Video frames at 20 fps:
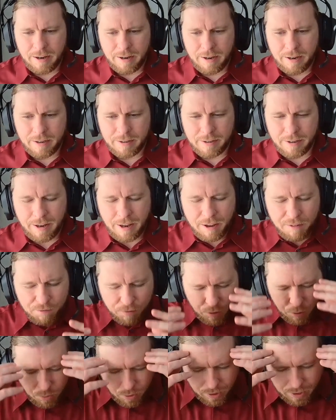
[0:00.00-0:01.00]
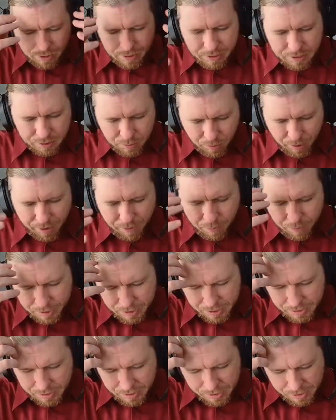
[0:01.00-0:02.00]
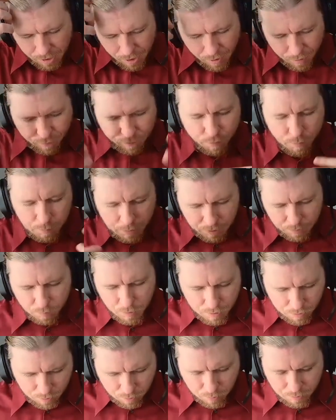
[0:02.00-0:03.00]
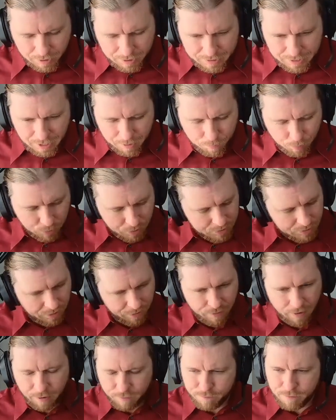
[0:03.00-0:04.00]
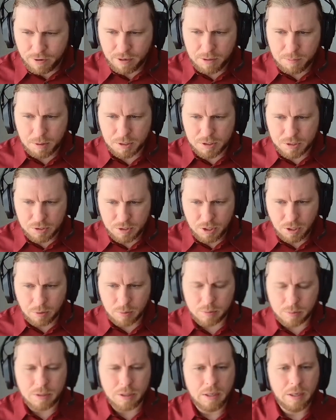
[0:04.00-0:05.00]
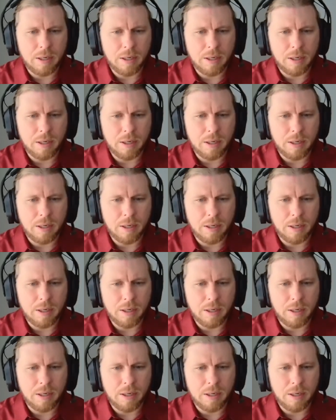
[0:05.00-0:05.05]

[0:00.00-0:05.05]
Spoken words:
And if you think this way, which it's hard for me to run through an example because I very much don't,